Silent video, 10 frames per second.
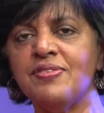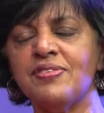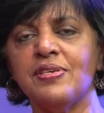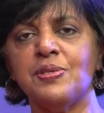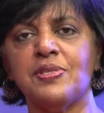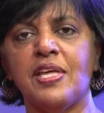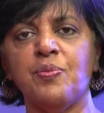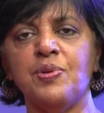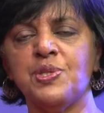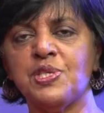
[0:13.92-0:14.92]
research that
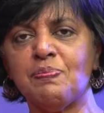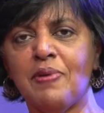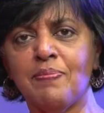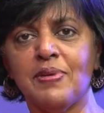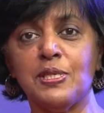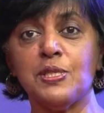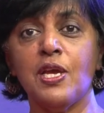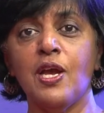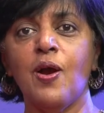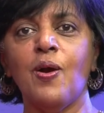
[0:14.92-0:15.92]
we just published
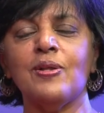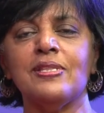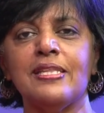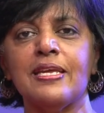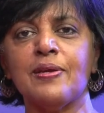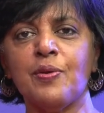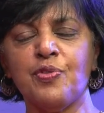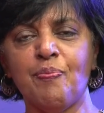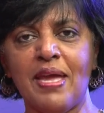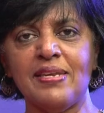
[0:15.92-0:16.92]
on the
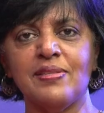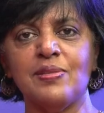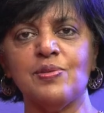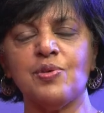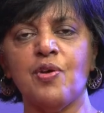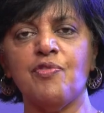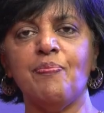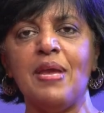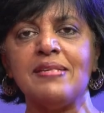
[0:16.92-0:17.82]
growth patterns of